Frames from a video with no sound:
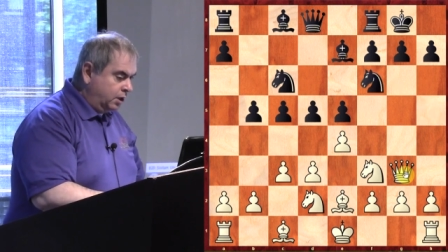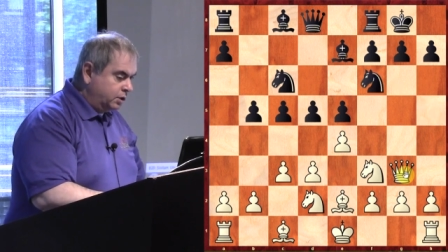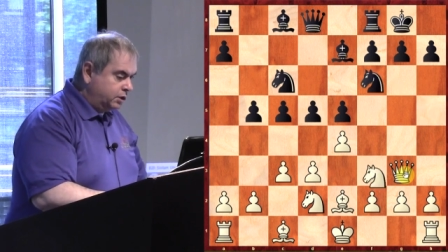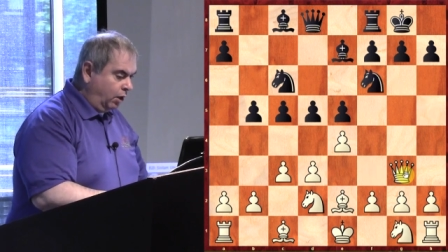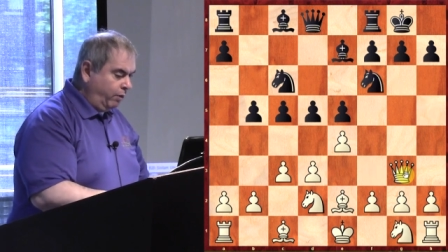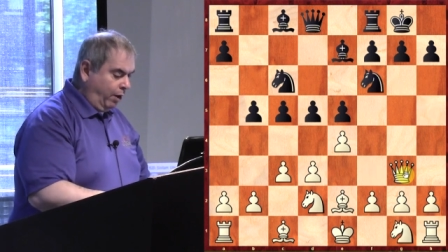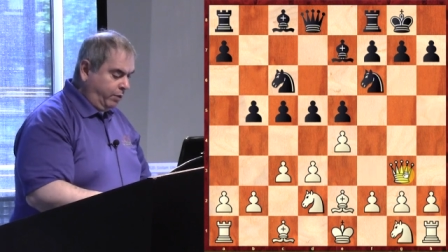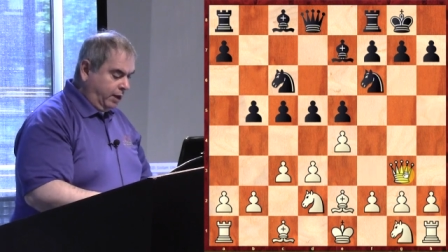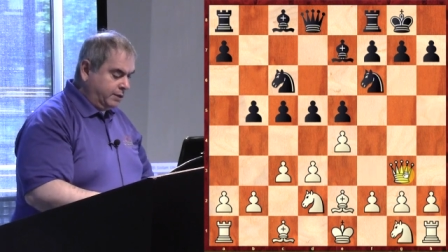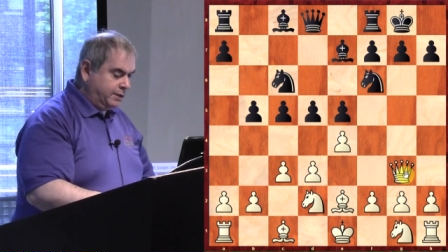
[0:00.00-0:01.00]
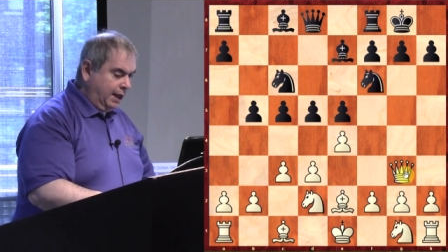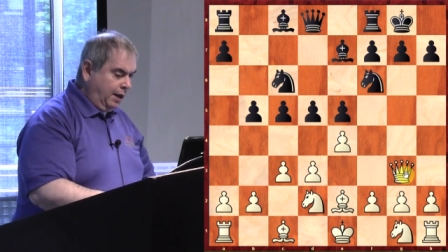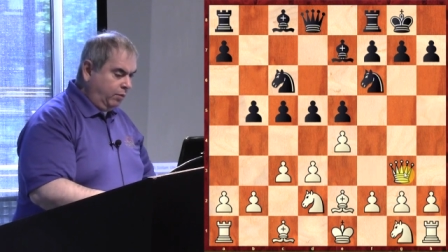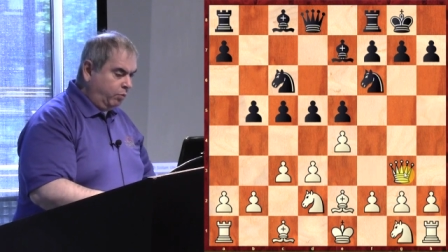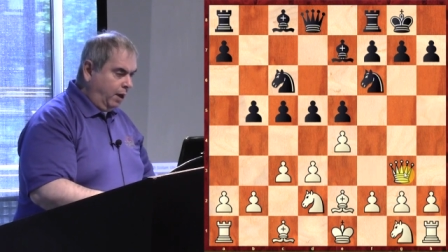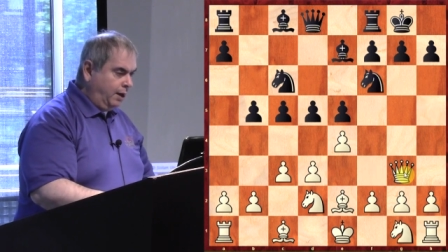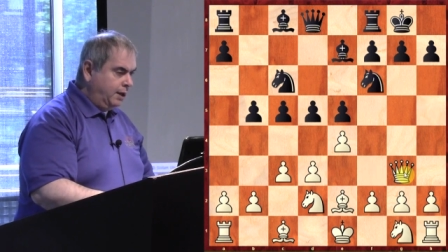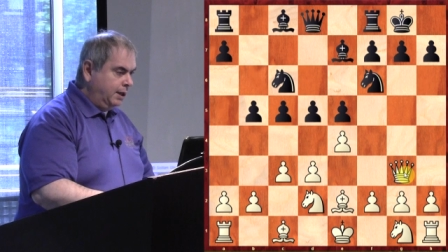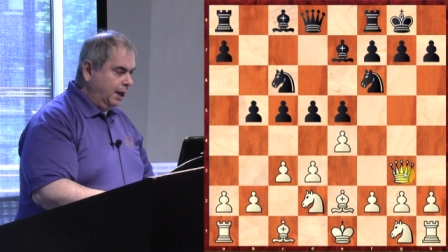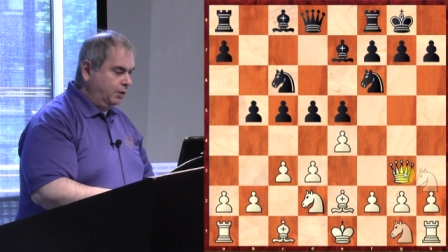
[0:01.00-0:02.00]
So now we understand why
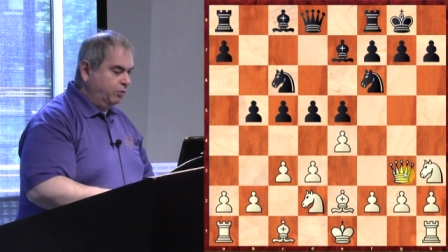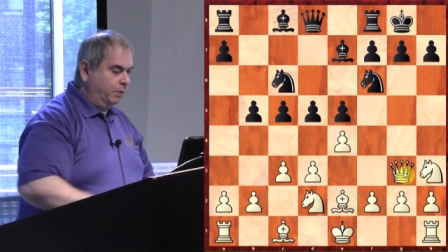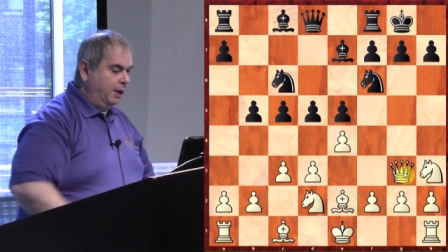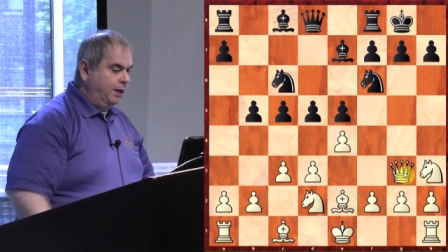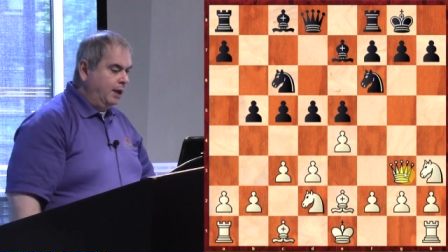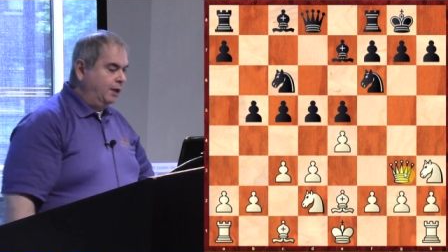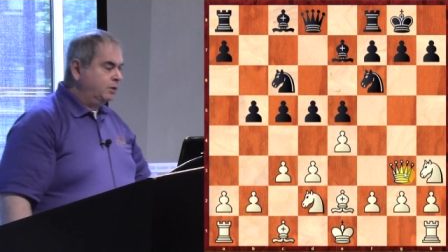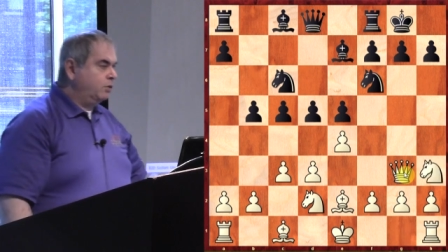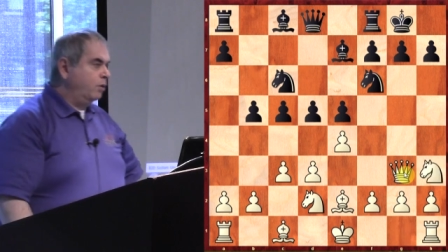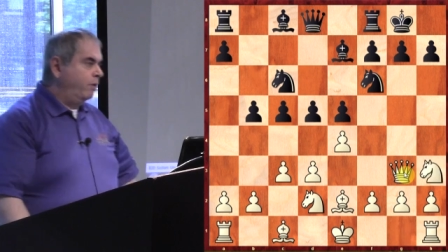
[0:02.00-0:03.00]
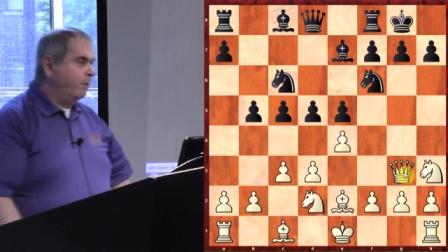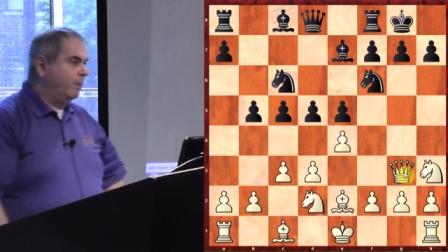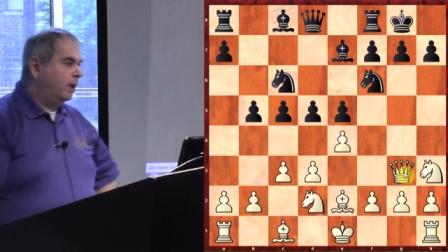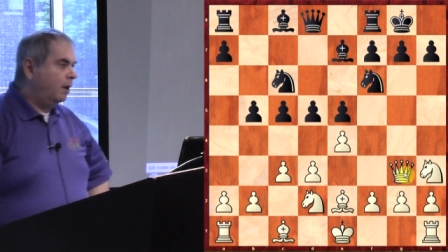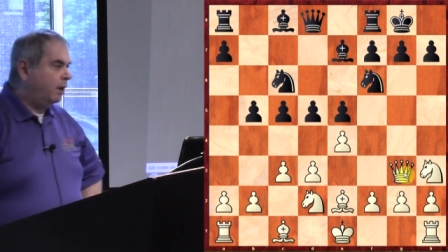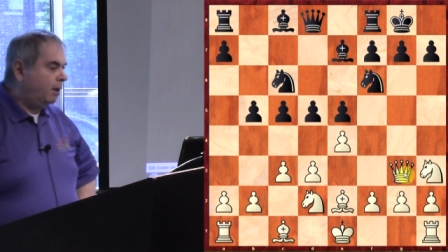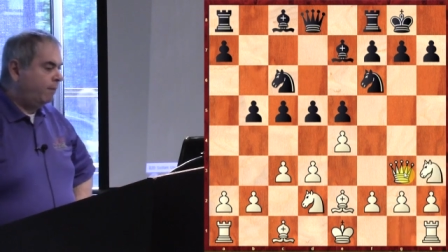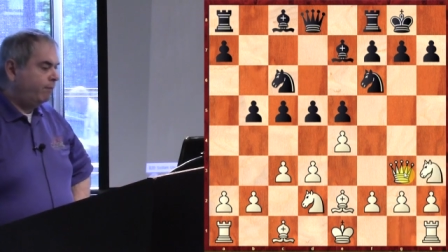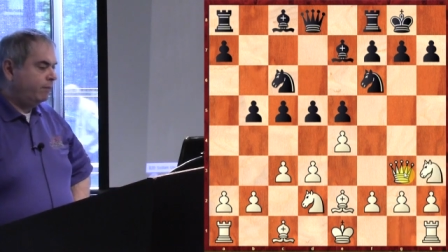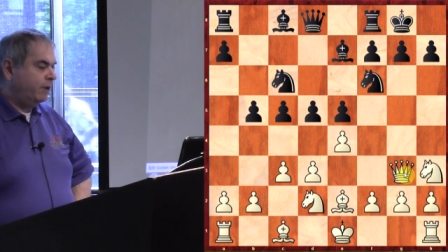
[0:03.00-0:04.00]
he had to play knight to the rim.
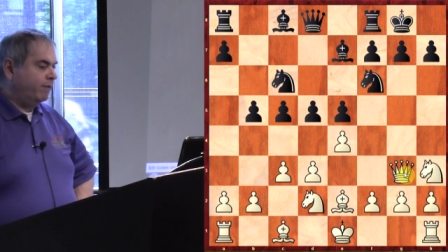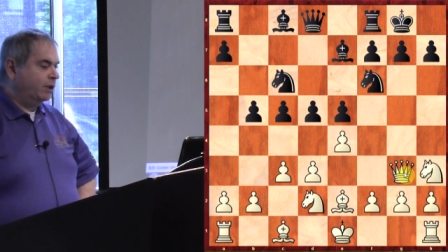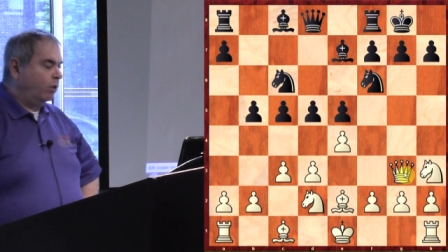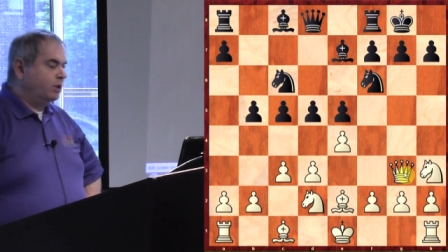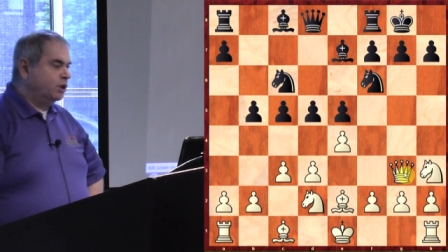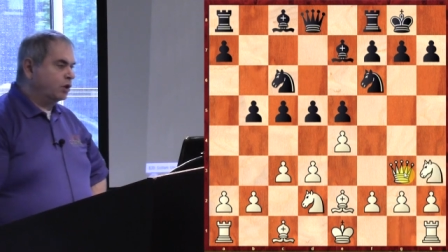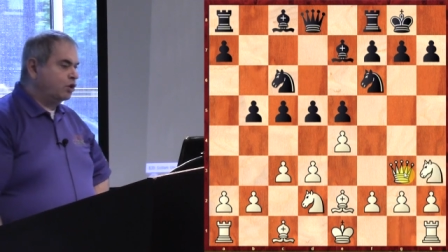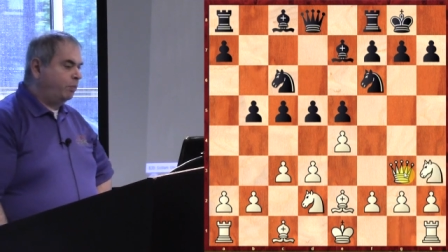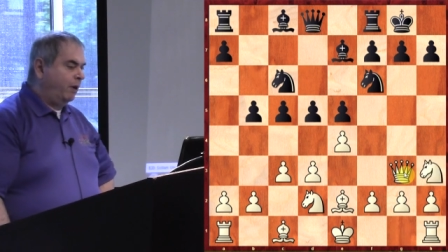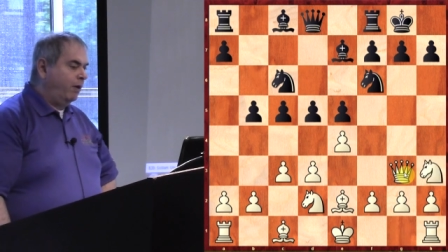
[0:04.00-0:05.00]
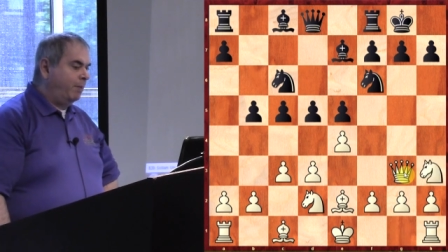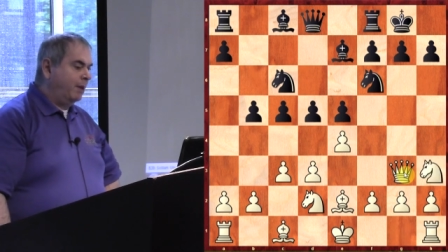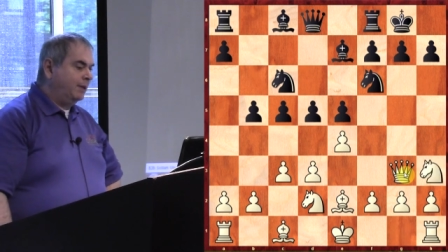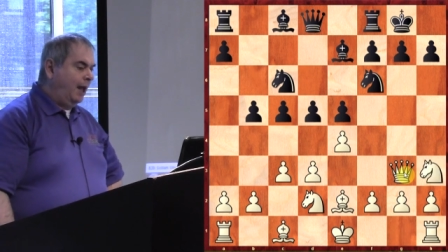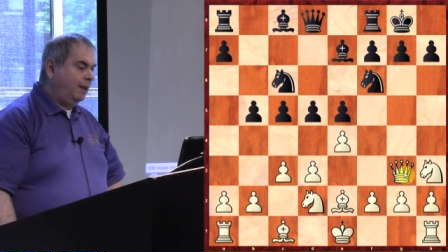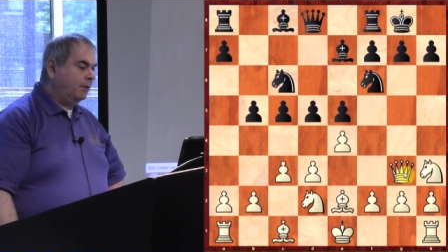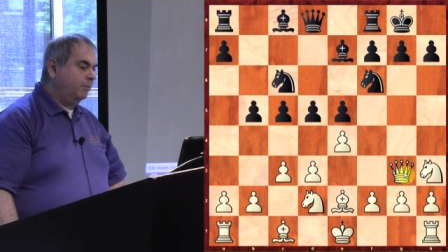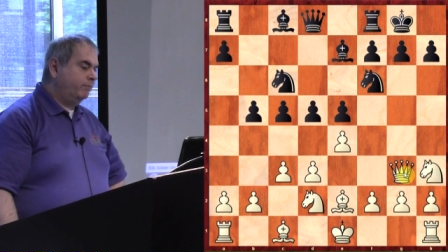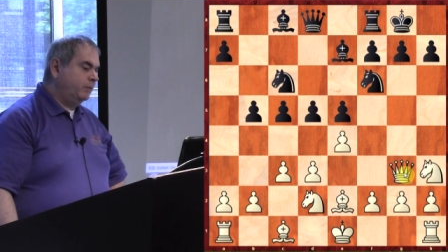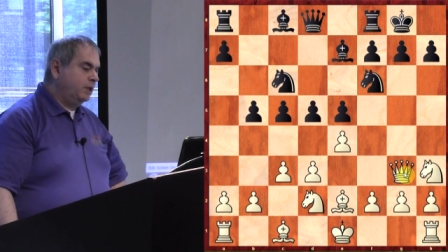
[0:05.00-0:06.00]
Even though he's not so proud about that,
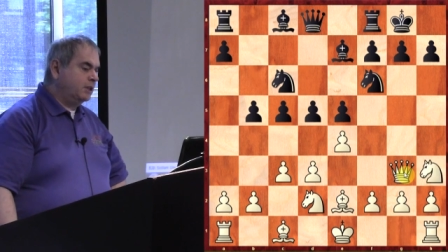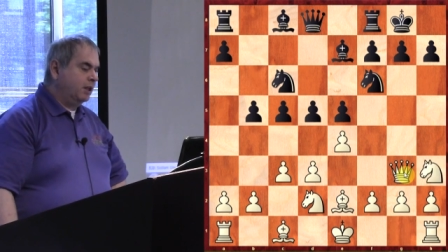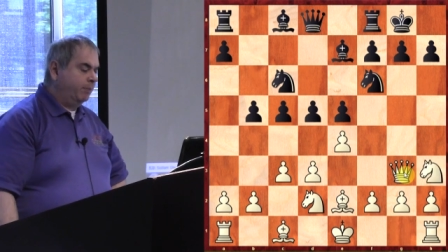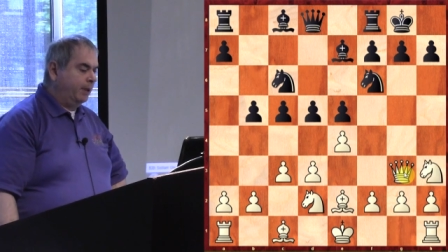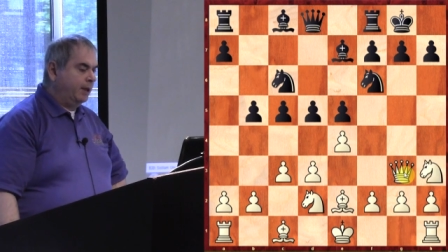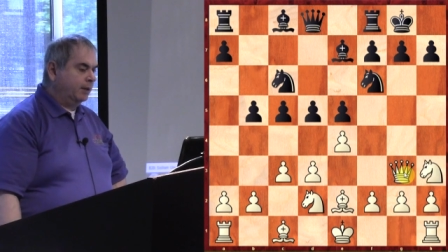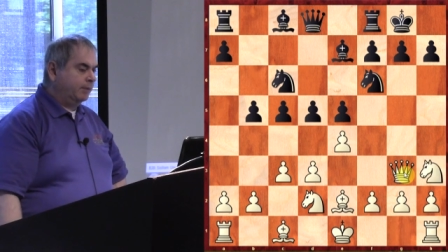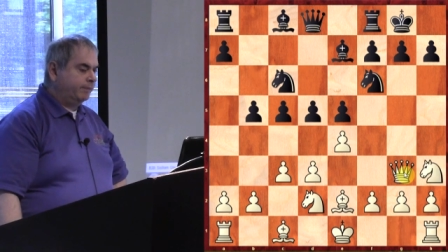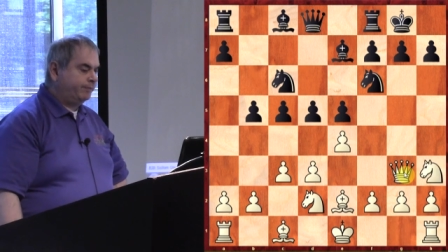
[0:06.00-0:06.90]
he still played it.